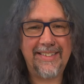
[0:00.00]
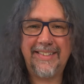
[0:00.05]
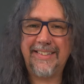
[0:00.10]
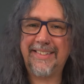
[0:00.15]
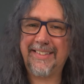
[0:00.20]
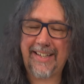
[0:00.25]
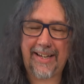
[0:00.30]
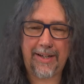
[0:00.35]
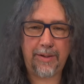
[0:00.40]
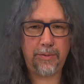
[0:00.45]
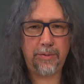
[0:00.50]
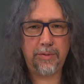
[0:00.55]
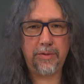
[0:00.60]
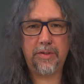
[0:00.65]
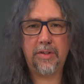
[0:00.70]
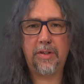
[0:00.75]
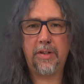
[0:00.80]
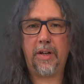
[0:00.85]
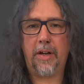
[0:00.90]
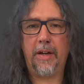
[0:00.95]

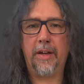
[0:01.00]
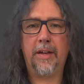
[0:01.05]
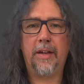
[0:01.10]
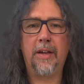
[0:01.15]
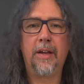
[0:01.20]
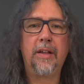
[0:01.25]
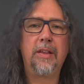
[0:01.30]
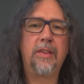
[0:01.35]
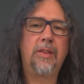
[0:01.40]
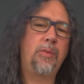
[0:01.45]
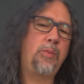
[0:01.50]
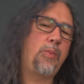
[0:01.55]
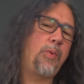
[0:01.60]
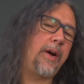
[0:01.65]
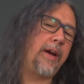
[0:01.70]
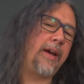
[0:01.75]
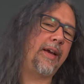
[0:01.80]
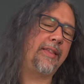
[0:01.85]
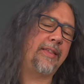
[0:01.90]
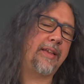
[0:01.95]
sounds like the
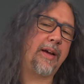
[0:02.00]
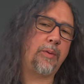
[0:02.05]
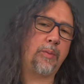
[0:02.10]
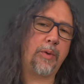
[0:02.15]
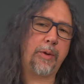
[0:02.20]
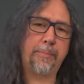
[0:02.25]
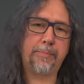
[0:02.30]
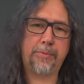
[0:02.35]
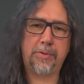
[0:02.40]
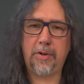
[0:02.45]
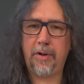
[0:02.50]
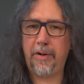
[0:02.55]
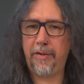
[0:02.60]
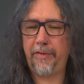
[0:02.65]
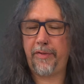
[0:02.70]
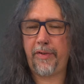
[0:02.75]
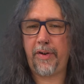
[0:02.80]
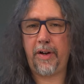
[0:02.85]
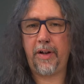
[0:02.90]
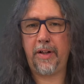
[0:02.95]
way that we
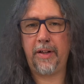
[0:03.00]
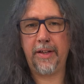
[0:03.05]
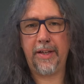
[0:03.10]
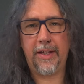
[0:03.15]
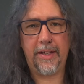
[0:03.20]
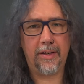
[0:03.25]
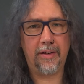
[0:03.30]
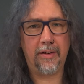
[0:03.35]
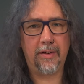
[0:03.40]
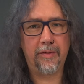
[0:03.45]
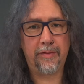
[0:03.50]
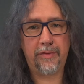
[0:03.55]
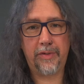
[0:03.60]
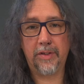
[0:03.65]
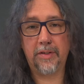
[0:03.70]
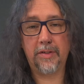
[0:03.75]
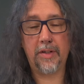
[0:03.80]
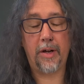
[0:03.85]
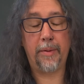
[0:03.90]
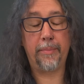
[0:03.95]
profile in, for
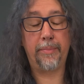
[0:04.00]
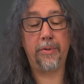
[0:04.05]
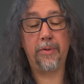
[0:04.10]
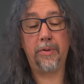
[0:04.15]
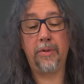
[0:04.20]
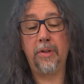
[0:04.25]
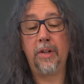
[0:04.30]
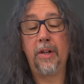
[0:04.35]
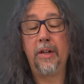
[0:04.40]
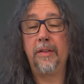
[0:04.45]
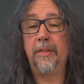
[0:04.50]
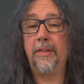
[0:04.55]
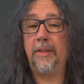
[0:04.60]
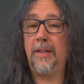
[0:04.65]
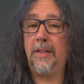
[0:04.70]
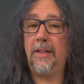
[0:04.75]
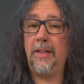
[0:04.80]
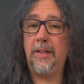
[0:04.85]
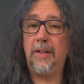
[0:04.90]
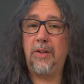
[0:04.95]
example,
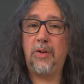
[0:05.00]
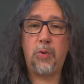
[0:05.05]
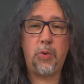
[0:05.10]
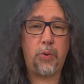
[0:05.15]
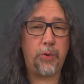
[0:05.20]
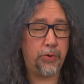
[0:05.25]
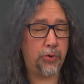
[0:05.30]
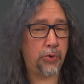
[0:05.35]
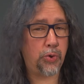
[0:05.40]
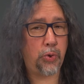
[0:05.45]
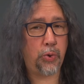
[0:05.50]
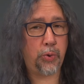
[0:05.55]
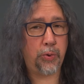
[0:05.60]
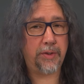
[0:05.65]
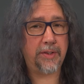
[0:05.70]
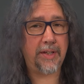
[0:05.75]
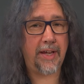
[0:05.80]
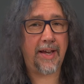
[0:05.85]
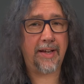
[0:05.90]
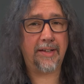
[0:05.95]
the quad
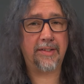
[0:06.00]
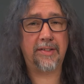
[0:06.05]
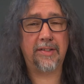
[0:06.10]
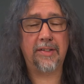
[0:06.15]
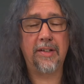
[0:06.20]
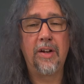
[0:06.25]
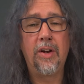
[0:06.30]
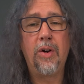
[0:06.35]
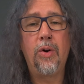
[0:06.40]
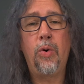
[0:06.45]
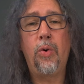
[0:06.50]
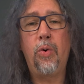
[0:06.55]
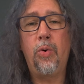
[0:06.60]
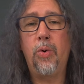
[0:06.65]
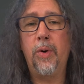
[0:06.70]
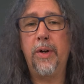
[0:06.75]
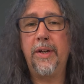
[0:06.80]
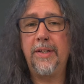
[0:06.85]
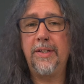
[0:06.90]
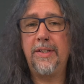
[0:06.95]
cortex
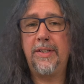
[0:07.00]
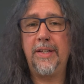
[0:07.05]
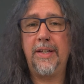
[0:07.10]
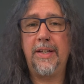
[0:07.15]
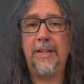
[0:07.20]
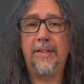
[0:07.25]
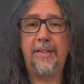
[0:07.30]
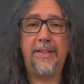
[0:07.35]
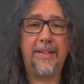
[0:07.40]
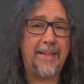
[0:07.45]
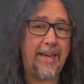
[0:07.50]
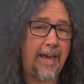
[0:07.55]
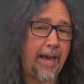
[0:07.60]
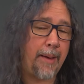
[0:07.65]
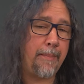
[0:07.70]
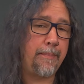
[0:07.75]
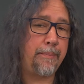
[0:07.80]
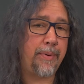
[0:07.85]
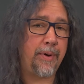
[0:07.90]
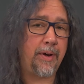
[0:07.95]
or indeed the
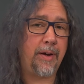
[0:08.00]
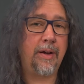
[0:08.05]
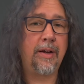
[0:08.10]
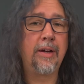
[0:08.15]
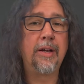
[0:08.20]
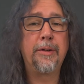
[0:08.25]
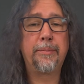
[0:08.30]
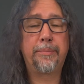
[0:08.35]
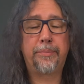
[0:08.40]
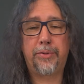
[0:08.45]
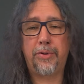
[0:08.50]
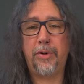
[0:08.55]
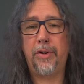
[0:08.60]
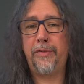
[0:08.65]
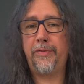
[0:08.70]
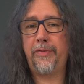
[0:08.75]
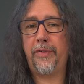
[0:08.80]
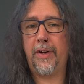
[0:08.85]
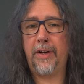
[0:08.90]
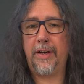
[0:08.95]
Kemper
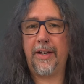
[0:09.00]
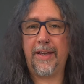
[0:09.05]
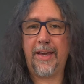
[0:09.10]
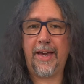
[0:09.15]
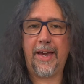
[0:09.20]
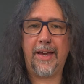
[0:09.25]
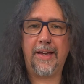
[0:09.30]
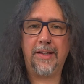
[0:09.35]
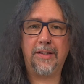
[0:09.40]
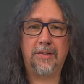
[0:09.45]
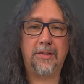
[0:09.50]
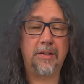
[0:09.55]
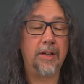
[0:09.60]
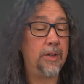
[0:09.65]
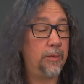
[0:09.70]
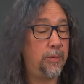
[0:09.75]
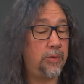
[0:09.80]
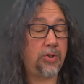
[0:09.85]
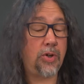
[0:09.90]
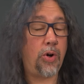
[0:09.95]
profiling heads,
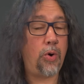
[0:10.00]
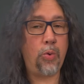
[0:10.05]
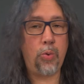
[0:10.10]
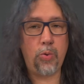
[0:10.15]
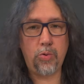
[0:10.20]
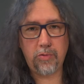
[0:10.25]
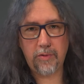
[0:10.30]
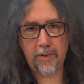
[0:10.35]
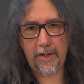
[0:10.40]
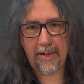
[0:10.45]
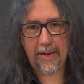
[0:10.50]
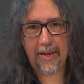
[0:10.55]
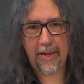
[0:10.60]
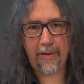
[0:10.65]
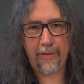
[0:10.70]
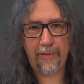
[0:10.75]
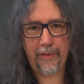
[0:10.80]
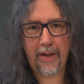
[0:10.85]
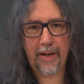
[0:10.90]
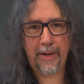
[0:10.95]
which are already
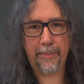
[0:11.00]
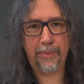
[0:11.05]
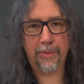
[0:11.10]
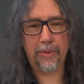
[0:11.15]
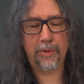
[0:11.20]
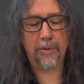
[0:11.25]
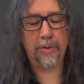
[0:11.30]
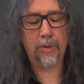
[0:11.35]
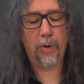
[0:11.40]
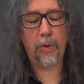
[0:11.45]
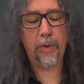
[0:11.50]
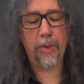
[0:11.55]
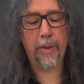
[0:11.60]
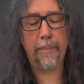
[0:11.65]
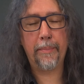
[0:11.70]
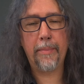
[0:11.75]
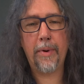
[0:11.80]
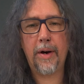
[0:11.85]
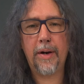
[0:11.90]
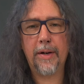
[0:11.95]
available on the
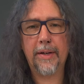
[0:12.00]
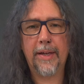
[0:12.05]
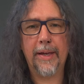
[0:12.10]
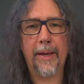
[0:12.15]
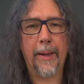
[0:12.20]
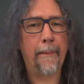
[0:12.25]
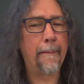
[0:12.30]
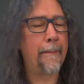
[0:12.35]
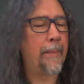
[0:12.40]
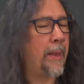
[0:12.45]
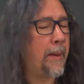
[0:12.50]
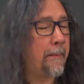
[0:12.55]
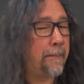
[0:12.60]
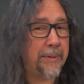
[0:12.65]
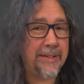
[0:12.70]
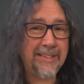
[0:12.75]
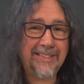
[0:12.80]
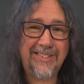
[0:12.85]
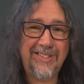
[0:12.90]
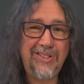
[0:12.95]
market.
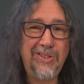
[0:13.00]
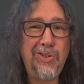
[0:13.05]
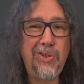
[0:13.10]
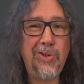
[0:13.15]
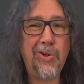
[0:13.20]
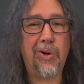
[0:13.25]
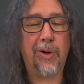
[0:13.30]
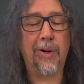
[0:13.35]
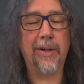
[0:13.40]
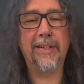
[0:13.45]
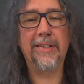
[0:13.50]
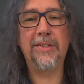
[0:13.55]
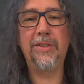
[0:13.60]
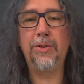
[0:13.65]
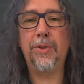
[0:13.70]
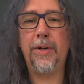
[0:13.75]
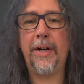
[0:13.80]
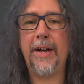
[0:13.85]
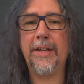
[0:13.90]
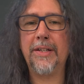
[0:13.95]
But it's not. It's
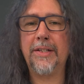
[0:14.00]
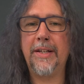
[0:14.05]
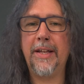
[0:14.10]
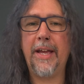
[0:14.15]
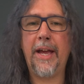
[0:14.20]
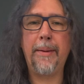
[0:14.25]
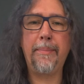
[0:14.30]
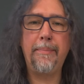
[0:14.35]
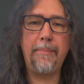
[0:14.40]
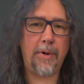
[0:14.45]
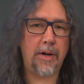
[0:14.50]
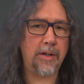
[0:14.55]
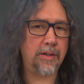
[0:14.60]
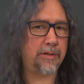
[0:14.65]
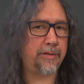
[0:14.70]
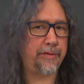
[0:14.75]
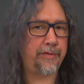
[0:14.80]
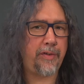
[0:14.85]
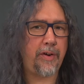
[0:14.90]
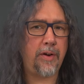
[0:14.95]
not actually a
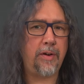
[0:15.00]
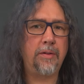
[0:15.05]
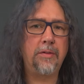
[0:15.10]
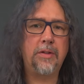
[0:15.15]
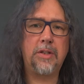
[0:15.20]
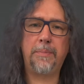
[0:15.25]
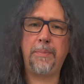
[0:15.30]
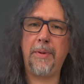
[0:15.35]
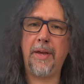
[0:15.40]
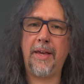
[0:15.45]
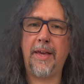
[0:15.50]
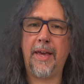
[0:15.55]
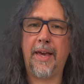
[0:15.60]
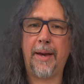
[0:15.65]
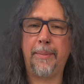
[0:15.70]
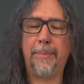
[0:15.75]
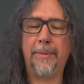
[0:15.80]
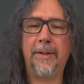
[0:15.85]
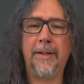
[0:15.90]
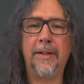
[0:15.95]
microphone speaker
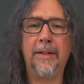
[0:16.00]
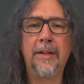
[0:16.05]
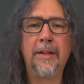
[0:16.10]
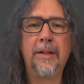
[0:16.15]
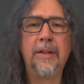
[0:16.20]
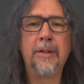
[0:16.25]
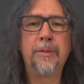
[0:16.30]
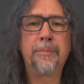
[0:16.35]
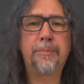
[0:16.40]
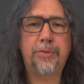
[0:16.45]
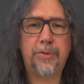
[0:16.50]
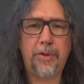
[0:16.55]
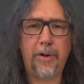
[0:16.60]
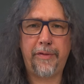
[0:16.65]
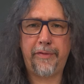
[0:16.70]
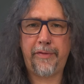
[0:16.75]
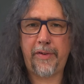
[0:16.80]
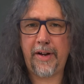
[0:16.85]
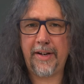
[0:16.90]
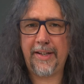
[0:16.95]
cabinet
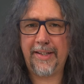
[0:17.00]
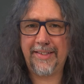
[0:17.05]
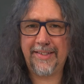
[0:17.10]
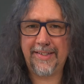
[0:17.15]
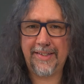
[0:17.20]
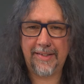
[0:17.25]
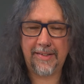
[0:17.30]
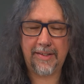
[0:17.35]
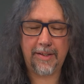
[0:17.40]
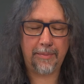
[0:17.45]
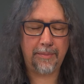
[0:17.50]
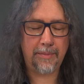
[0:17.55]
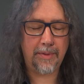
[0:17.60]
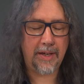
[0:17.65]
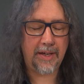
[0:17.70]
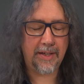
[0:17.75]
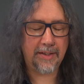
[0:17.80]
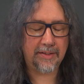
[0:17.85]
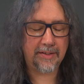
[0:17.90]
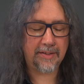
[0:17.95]
profiling system
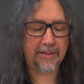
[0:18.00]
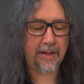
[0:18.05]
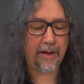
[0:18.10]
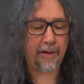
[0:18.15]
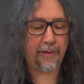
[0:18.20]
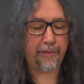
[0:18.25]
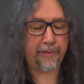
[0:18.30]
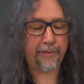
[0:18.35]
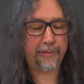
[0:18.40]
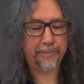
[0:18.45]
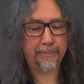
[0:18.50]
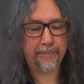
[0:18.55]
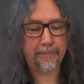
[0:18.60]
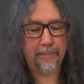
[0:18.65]
itself.